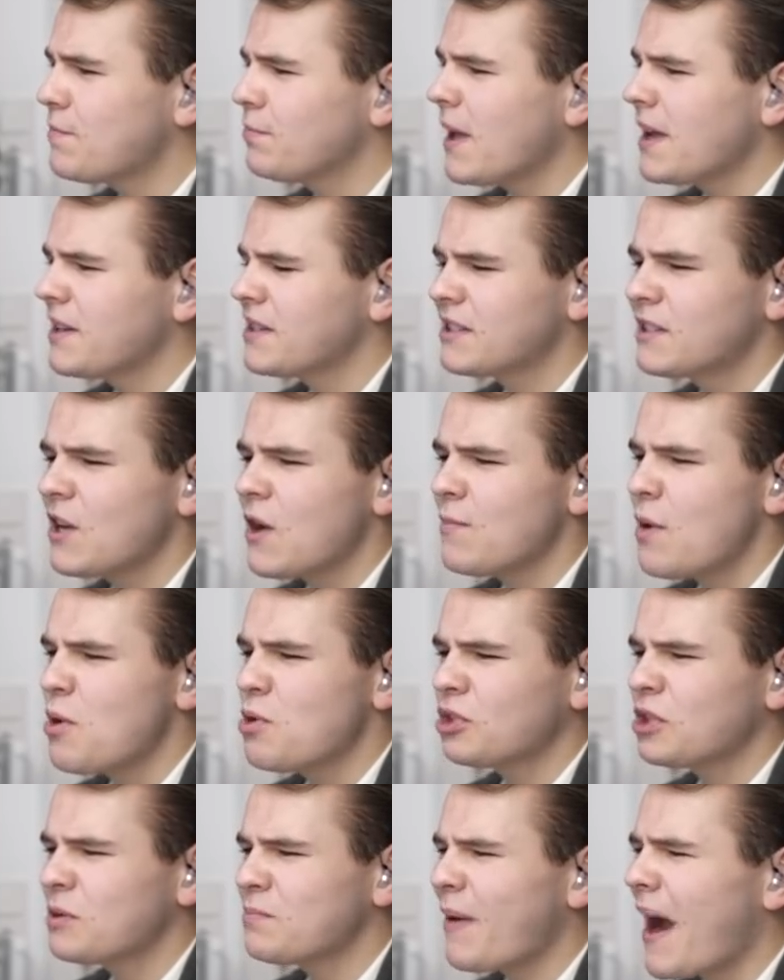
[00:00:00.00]
played in slow
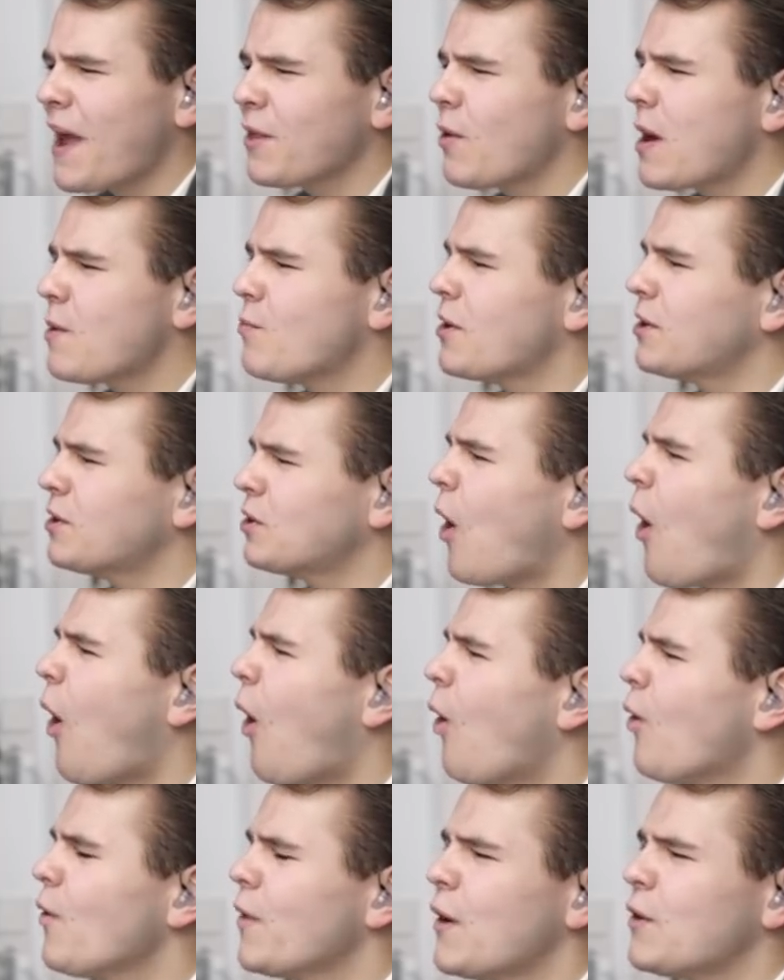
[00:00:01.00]
motion. By the way, what are
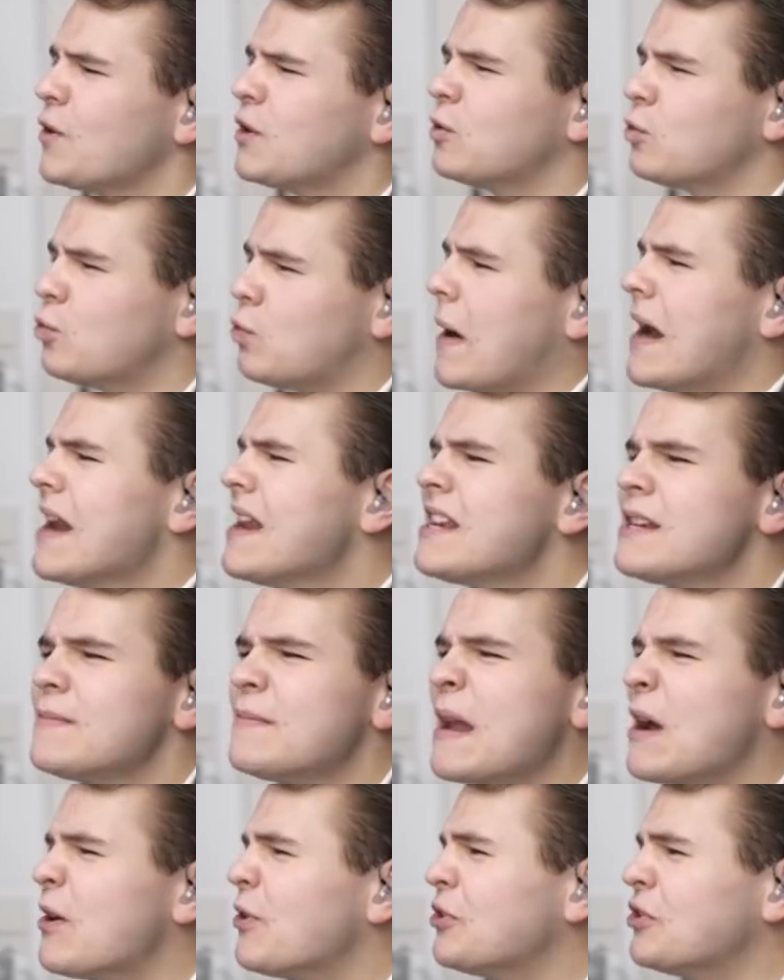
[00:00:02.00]
all those
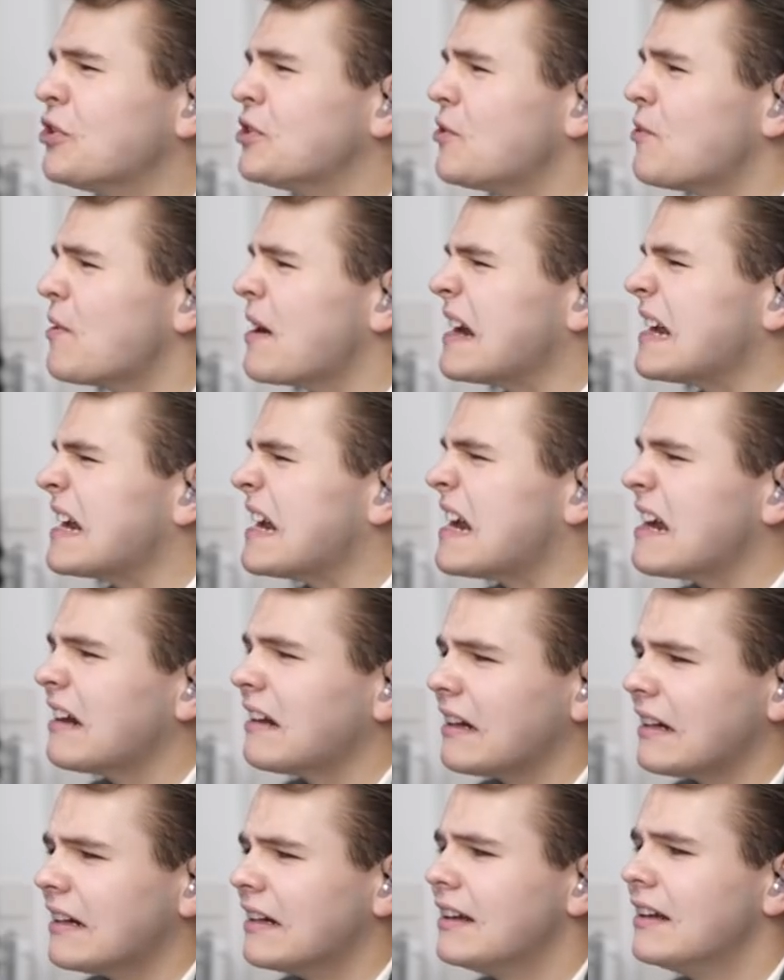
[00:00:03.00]
windmills doing
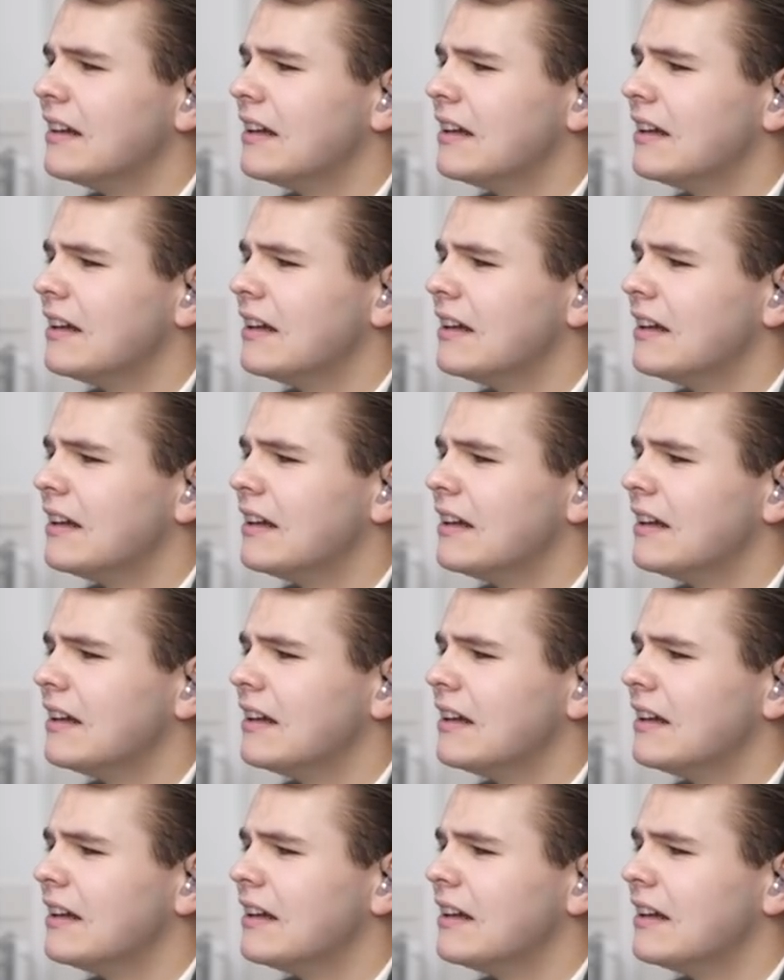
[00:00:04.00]
here?